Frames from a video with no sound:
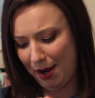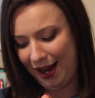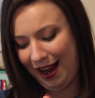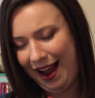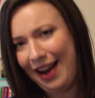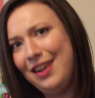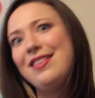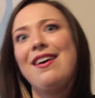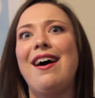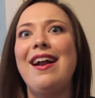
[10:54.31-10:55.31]
I kind of
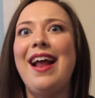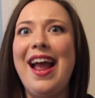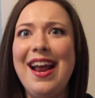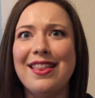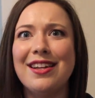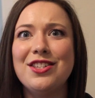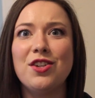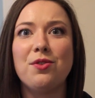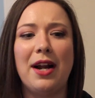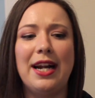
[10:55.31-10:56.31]
thought, hey, that's
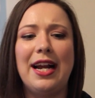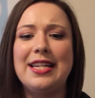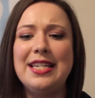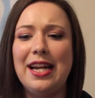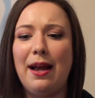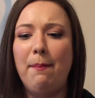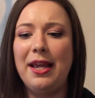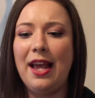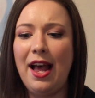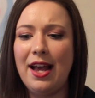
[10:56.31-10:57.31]
a great idea
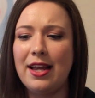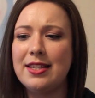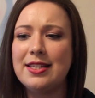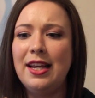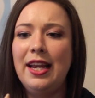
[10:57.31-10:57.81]
because